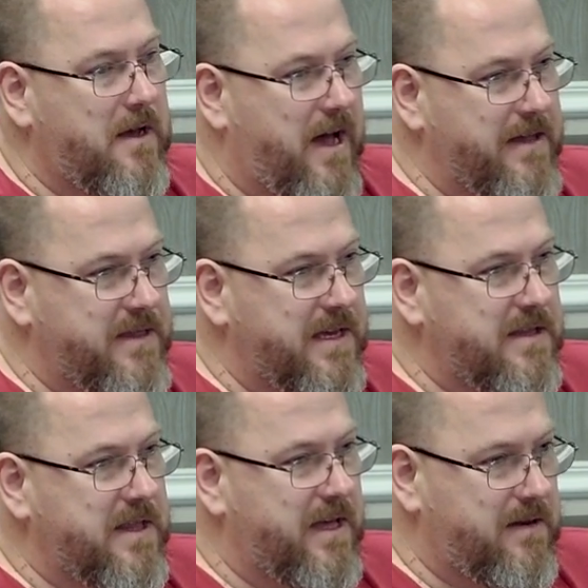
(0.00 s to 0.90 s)
I
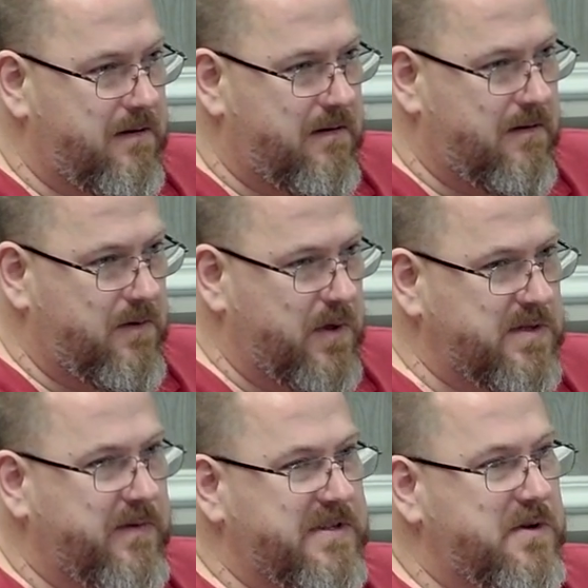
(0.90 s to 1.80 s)
think that
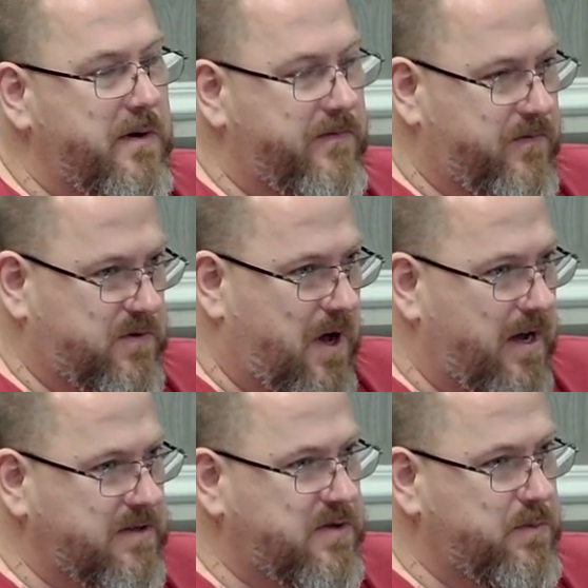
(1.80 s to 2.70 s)
those of us who have
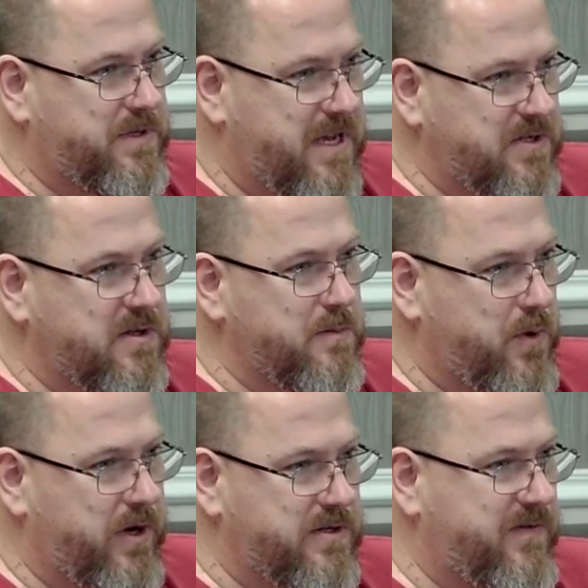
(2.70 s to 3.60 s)
talked to potential
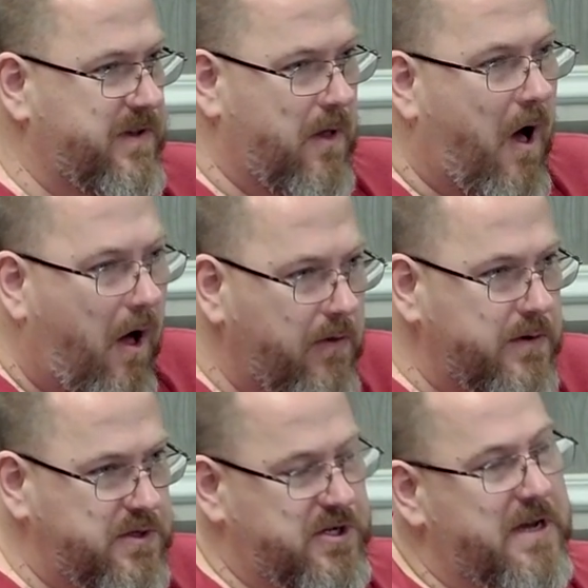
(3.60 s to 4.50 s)
employers feel all
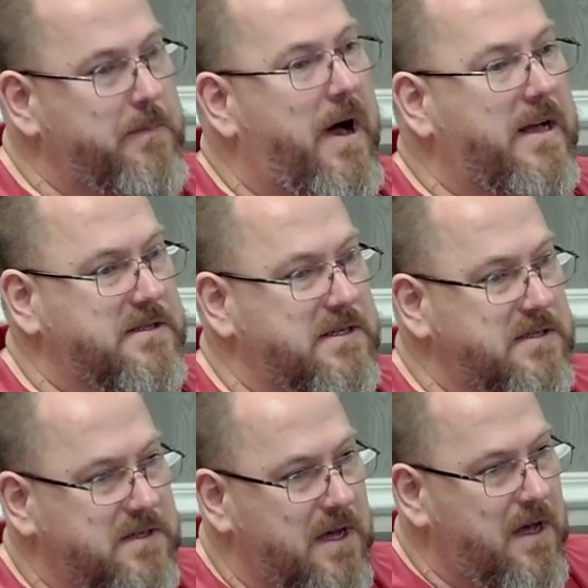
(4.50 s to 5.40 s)
those
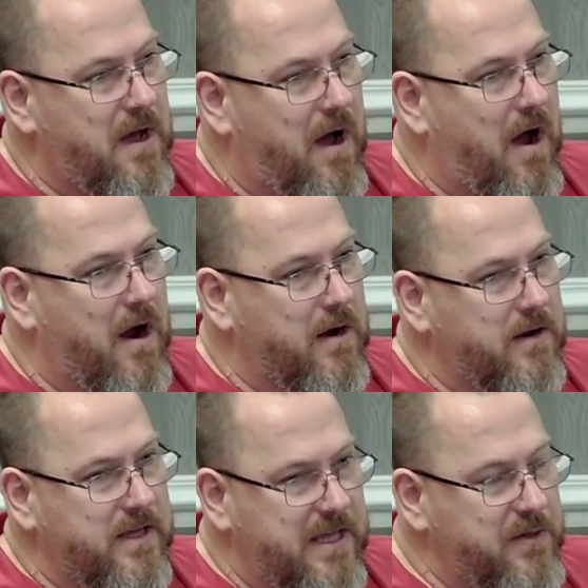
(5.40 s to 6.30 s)
checkboxes are
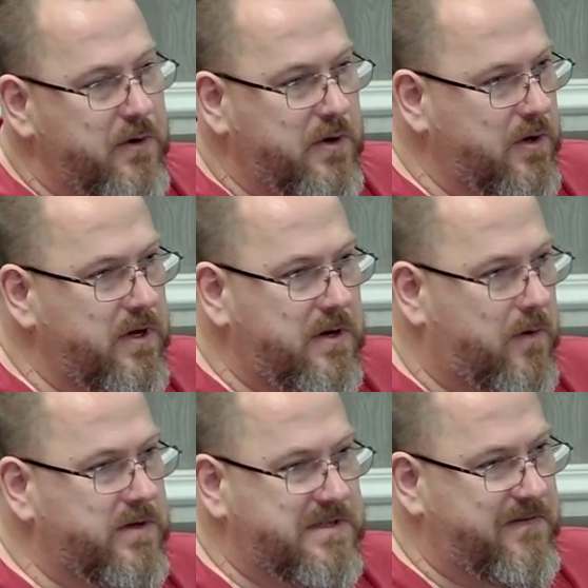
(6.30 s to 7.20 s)
either good
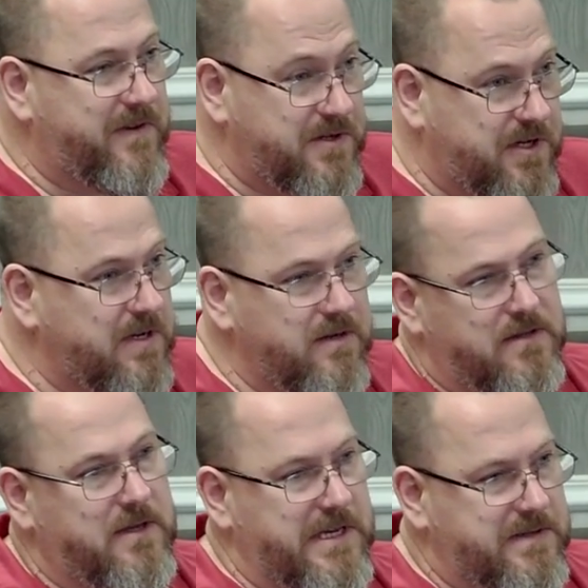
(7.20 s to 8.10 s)
or sufficient, in
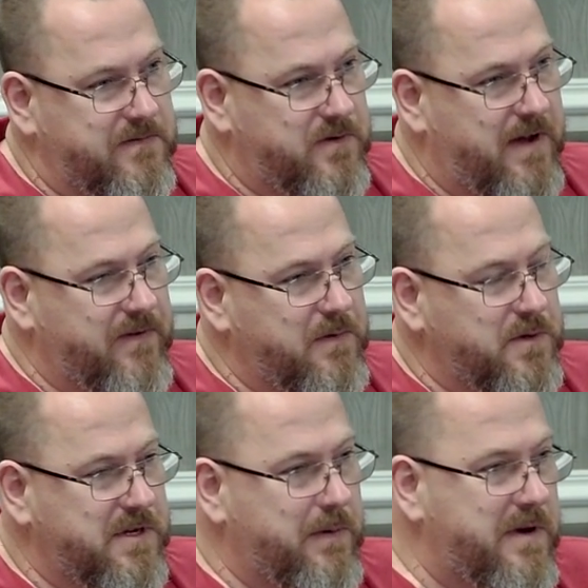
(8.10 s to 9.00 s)
the case of traffic,
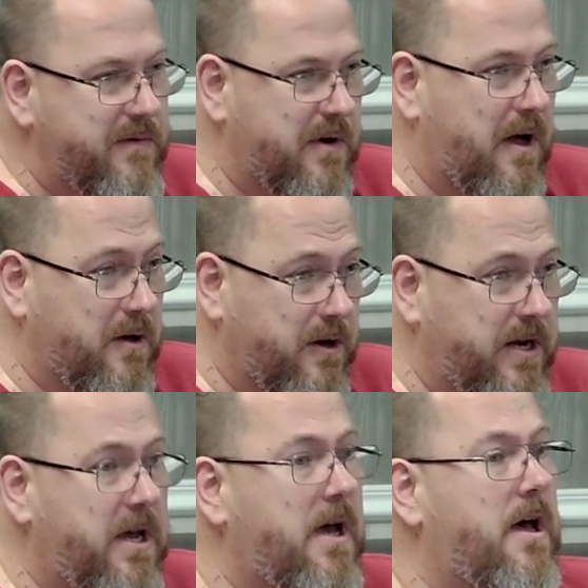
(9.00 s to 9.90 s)
which I would never call
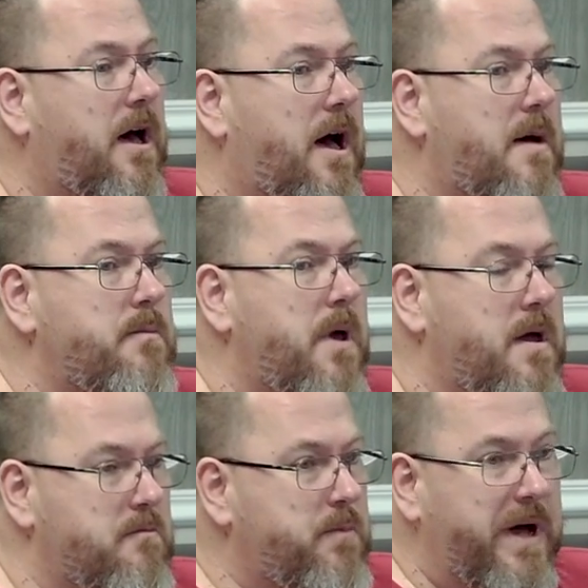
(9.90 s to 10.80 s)
good.
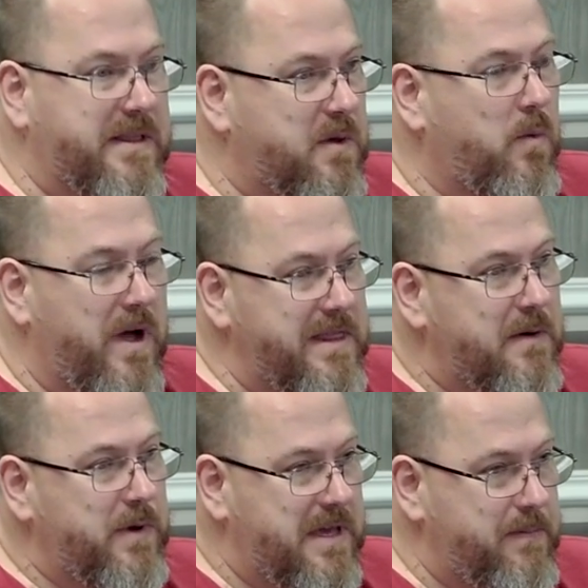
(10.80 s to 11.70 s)
But the one
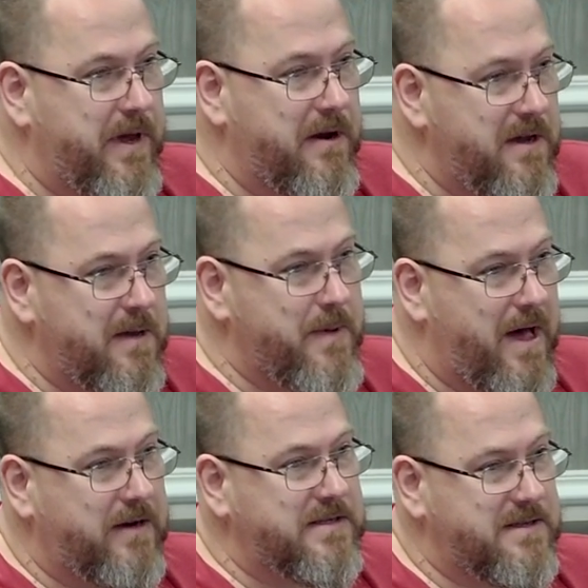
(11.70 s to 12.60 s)
that we keep hearing
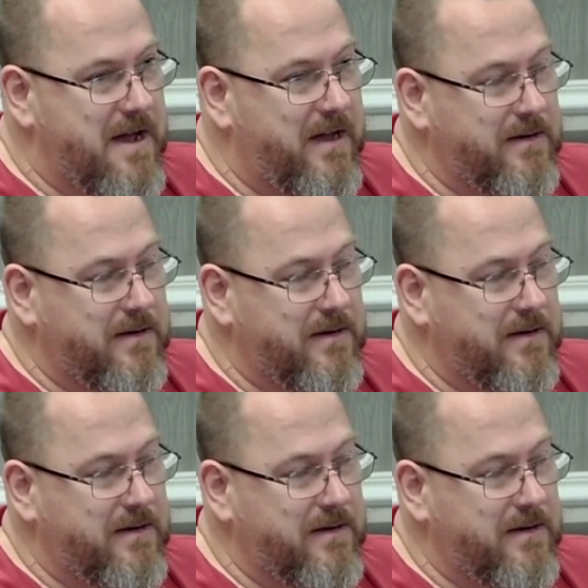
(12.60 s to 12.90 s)
about is not.